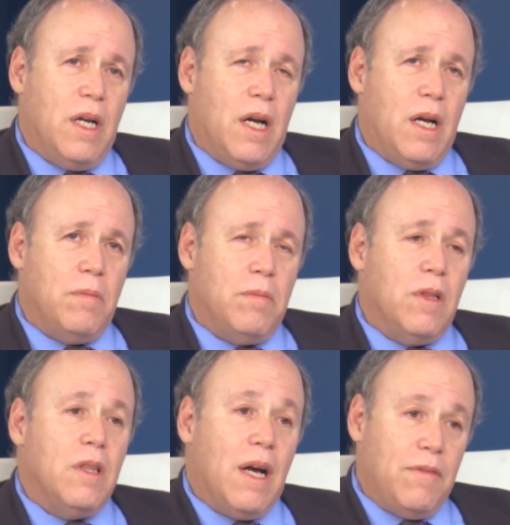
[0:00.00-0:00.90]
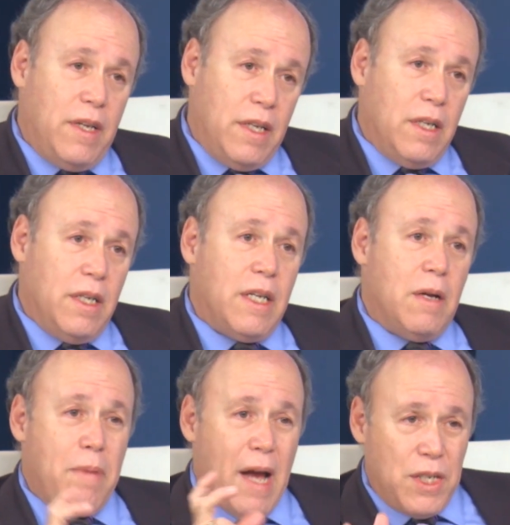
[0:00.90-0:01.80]
loving,
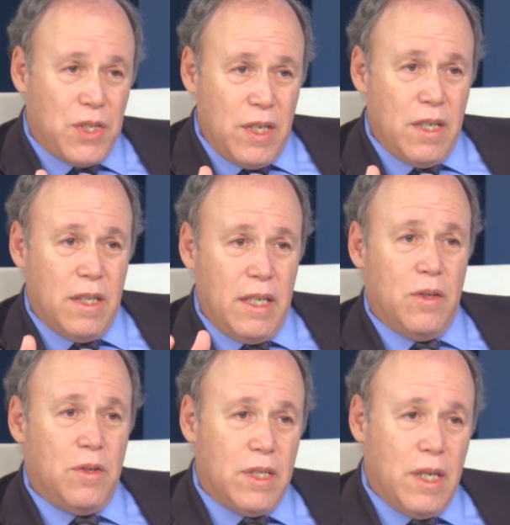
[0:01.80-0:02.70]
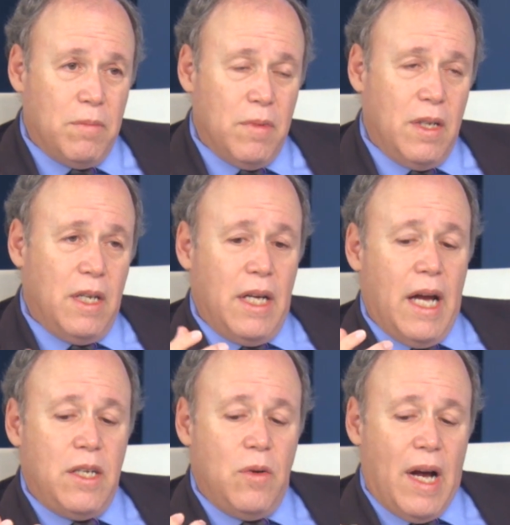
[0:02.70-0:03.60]
compassionate leadership,
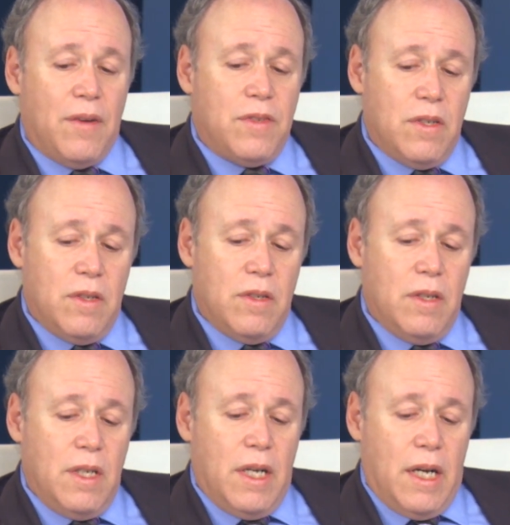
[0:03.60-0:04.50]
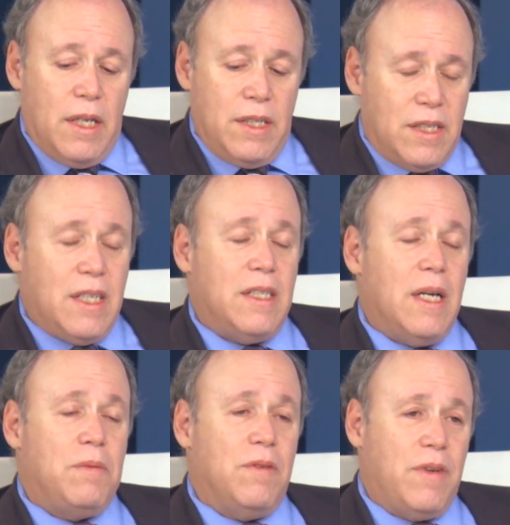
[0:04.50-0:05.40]
and you have to just
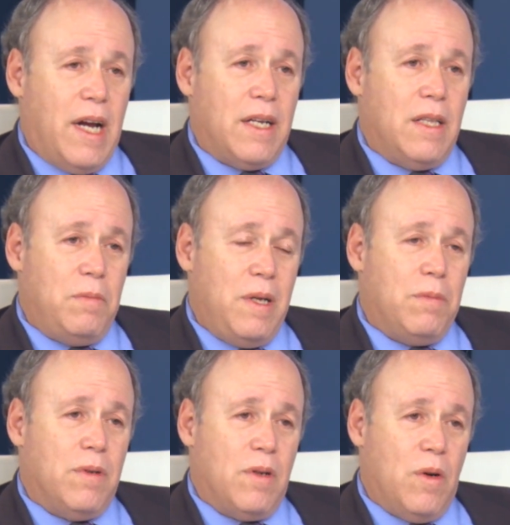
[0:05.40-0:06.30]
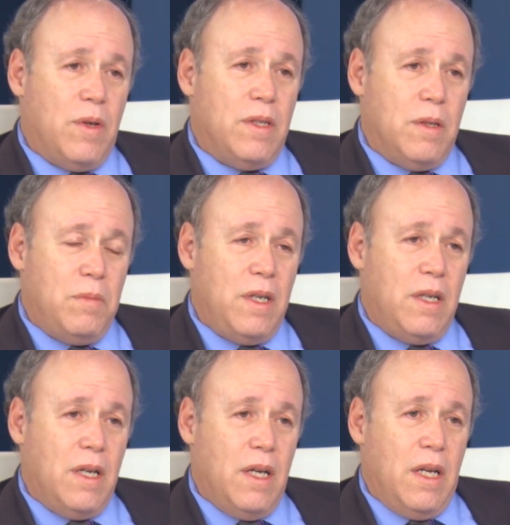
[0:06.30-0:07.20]
accept the fact that people are going to
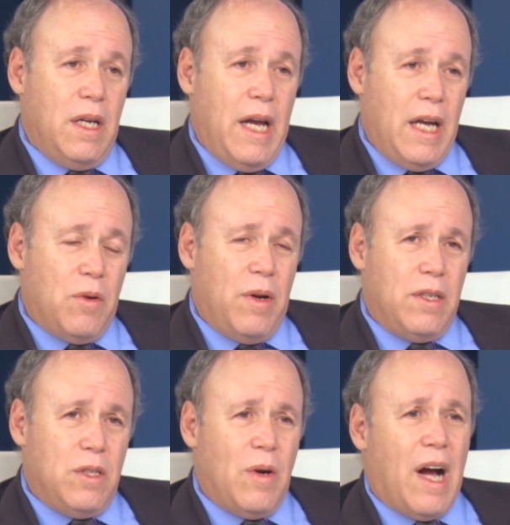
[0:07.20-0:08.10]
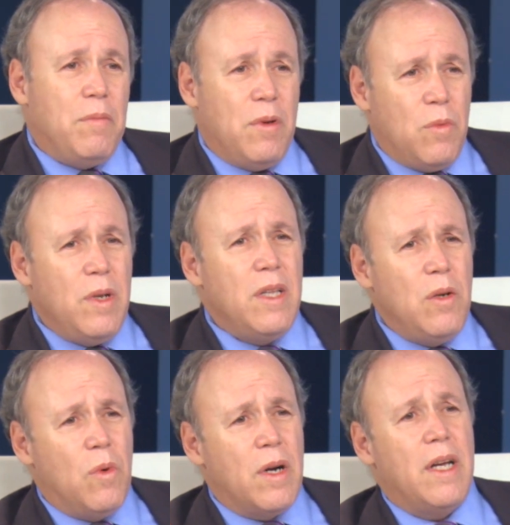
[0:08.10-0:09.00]
be angry at you. I've been really
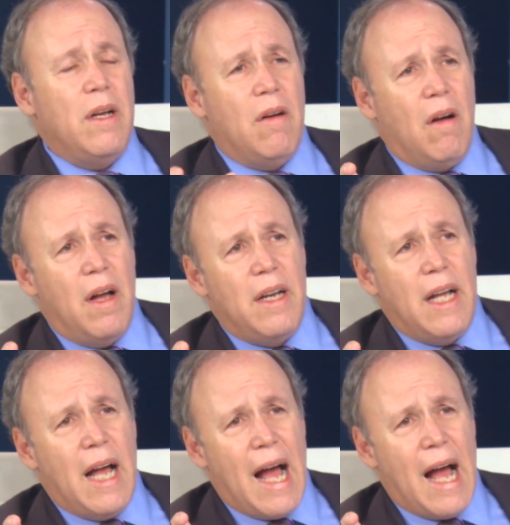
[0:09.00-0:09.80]
working on